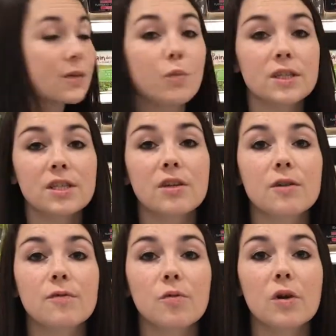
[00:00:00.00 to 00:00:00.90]
and what to look
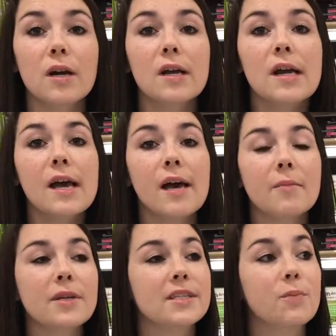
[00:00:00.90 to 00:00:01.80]
for,
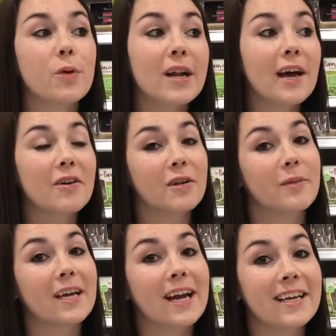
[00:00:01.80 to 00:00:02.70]
because the bread aisle can
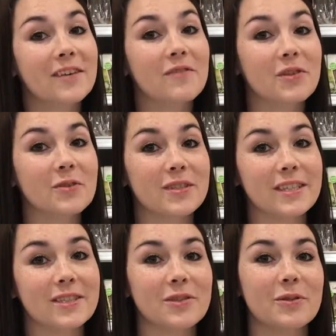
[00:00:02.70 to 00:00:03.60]
be kind of
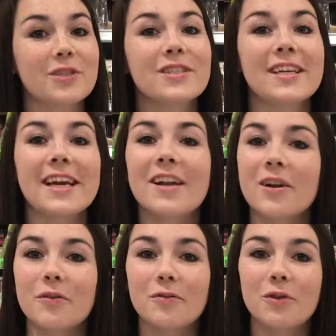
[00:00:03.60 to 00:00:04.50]
confusing. So we're just going to hit
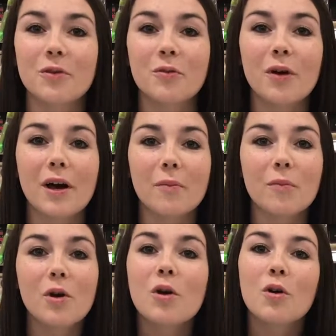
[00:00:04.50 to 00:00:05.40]
on a few
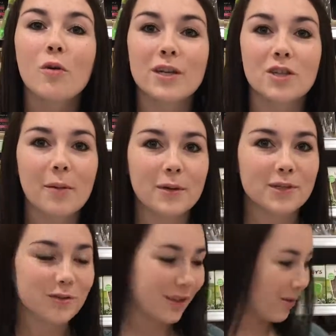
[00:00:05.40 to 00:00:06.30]
quick topics really